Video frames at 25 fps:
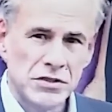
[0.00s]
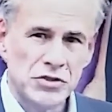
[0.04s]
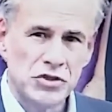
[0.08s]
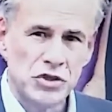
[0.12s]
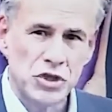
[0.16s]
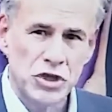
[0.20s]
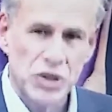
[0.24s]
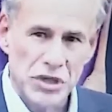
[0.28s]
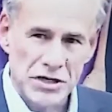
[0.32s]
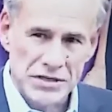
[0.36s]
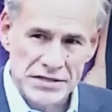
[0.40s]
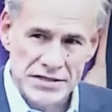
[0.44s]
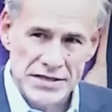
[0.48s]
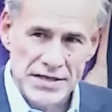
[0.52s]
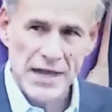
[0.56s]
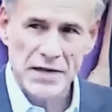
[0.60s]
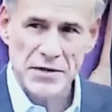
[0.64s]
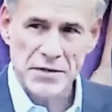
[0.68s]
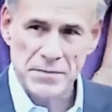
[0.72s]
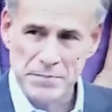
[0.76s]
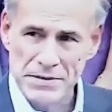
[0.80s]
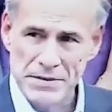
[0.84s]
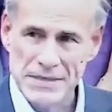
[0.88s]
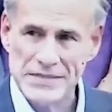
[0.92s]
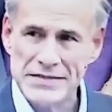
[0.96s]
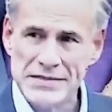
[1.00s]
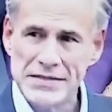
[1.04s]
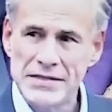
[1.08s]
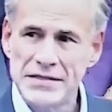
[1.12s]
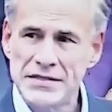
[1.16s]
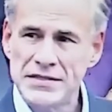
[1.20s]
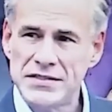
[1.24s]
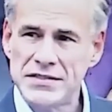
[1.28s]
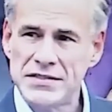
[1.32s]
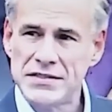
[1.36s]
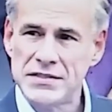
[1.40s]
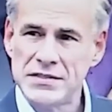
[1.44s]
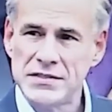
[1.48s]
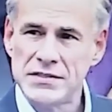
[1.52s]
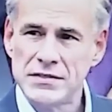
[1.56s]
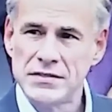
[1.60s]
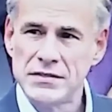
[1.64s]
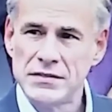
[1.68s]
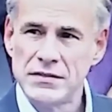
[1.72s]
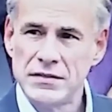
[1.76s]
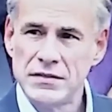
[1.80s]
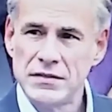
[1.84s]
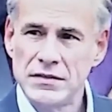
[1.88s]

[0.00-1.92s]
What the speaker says: to conduct business